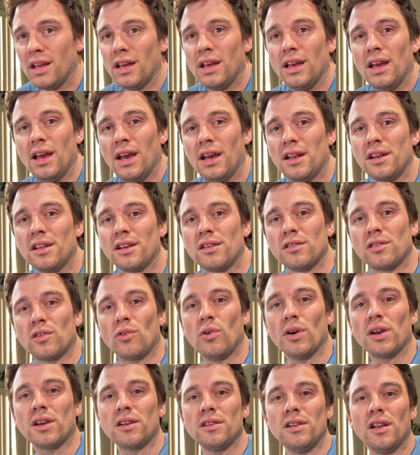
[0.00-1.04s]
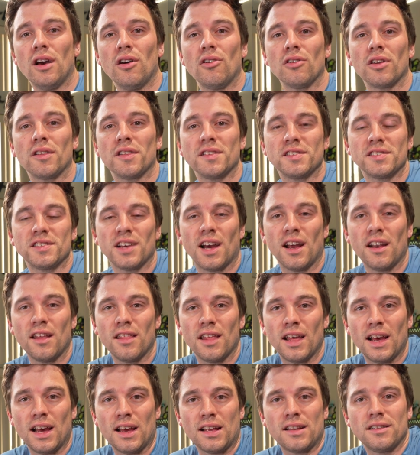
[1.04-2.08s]
And a quick note on the side of
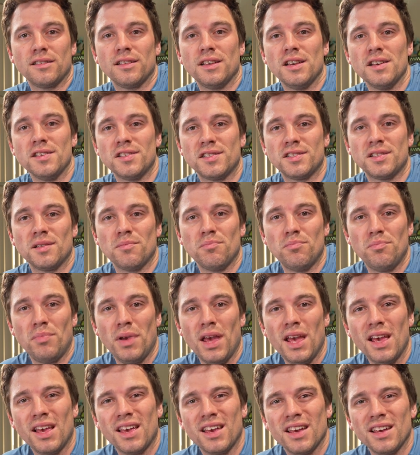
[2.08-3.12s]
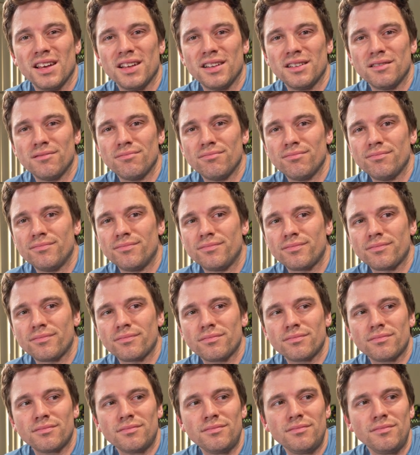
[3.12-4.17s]
that is to bake in
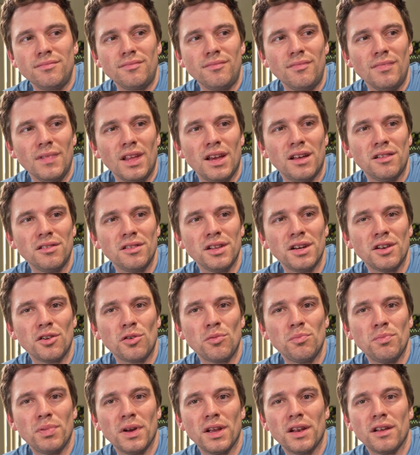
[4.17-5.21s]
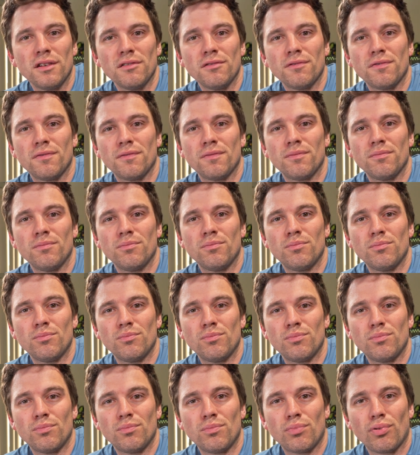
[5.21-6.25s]
a little bit of
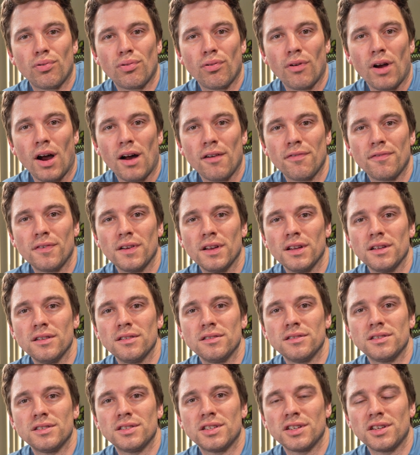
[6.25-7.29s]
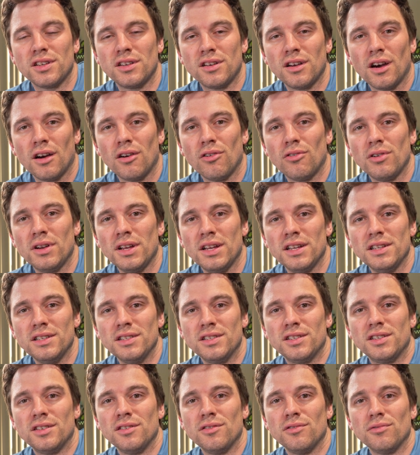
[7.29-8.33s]
profit to go
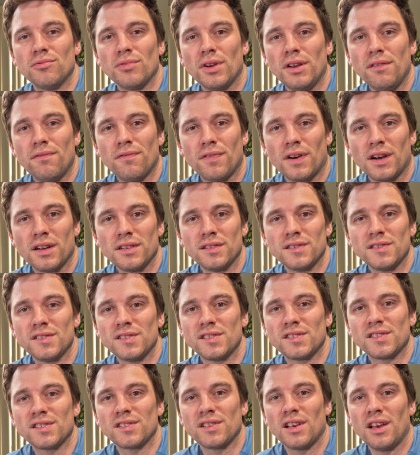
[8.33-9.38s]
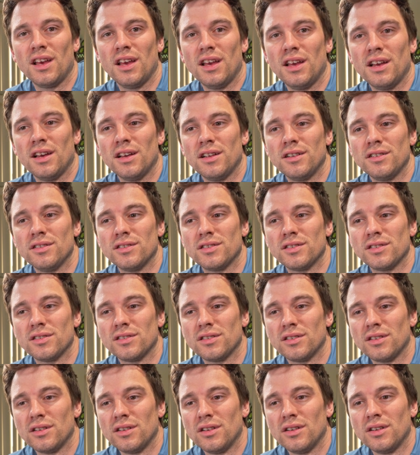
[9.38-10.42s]
into refunds and
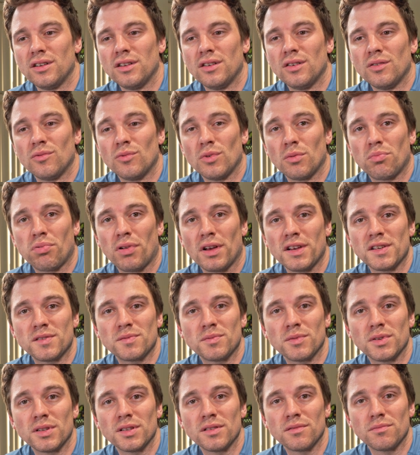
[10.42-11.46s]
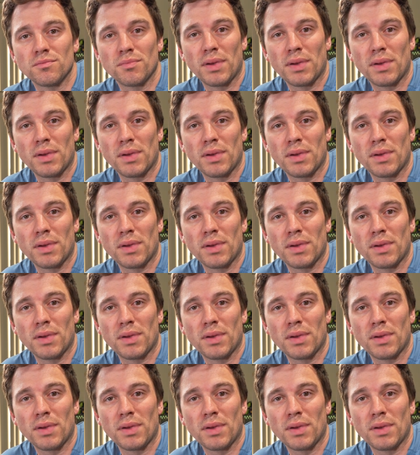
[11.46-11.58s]
replacement